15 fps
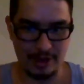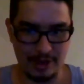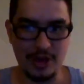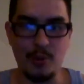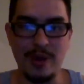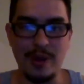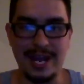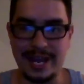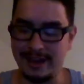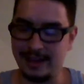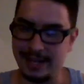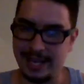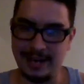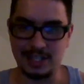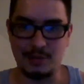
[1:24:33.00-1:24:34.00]
during the week he
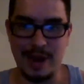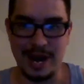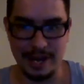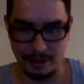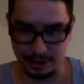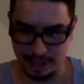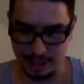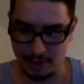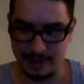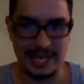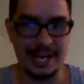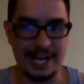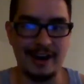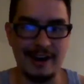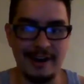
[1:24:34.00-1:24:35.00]
does a radio show
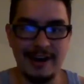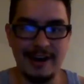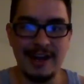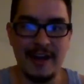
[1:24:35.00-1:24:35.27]
here.